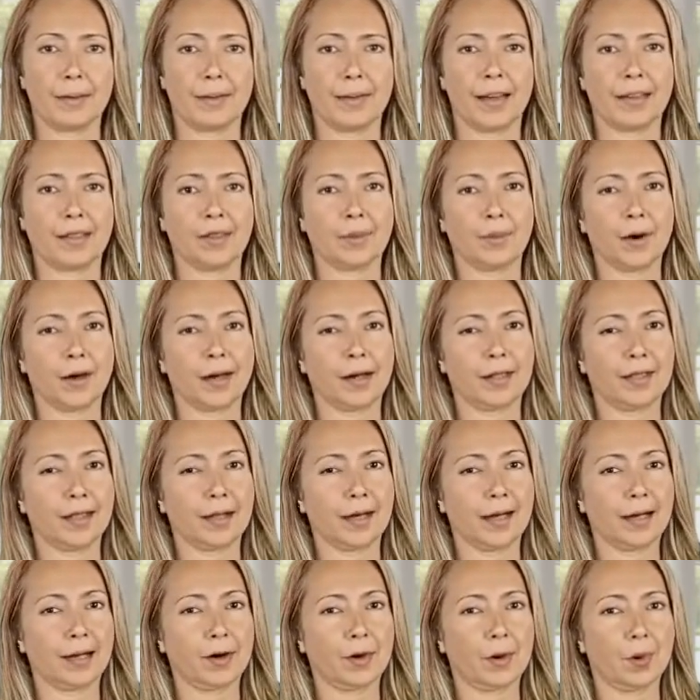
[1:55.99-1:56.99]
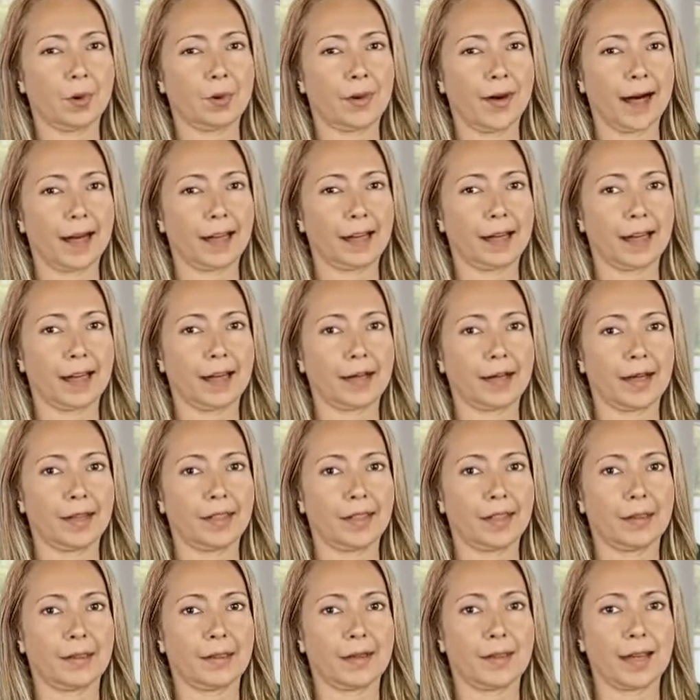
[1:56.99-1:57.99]
This would, in all
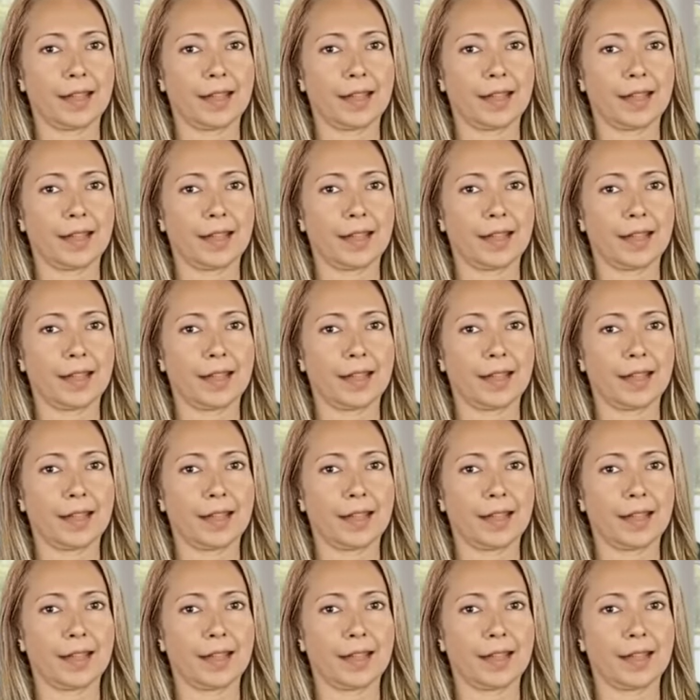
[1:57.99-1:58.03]
likelihood,